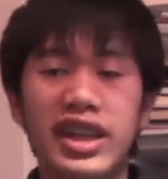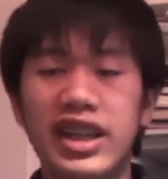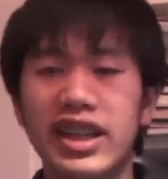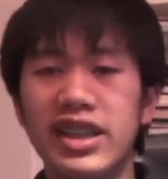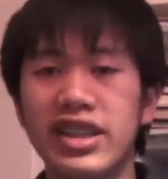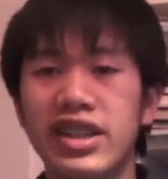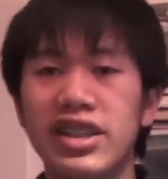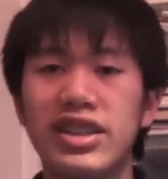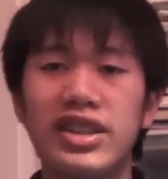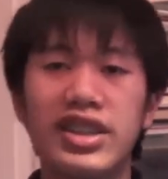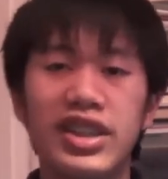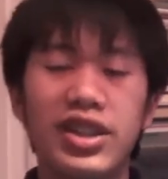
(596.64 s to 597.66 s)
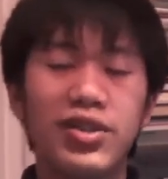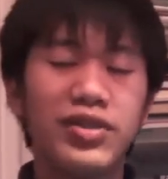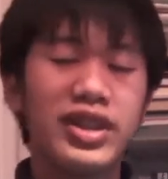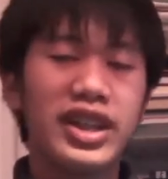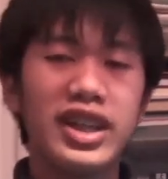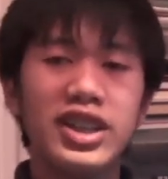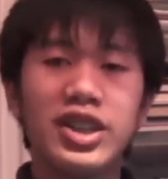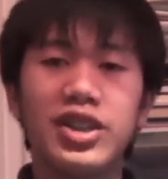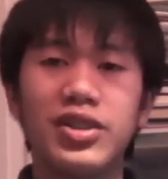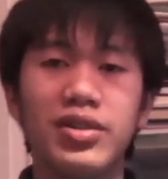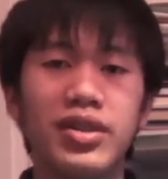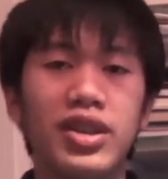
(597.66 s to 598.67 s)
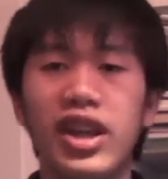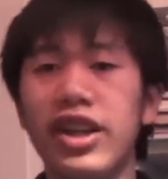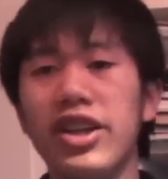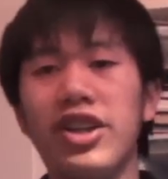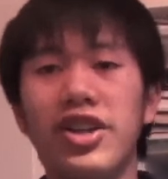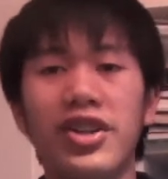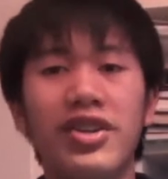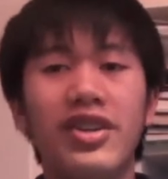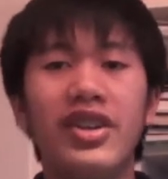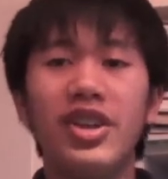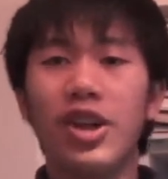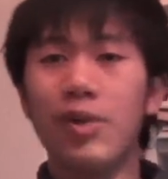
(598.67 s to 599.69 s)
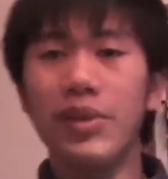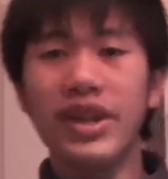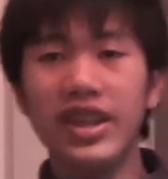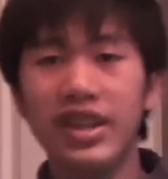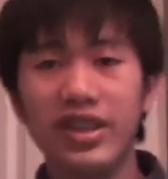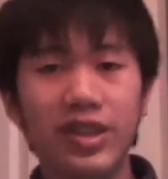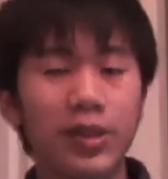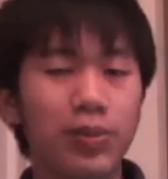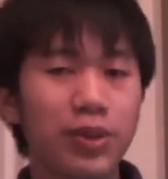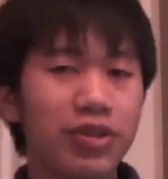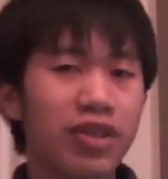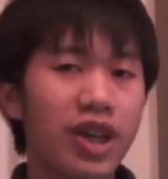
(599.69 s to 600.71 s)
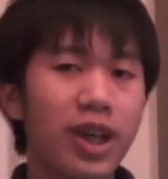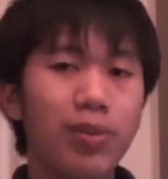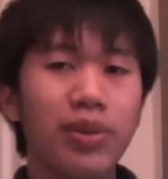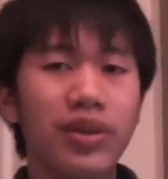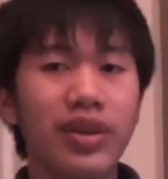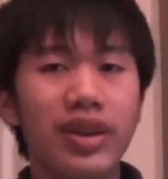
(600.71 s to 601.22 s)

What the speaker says: And in other case, like, comment, subscribe,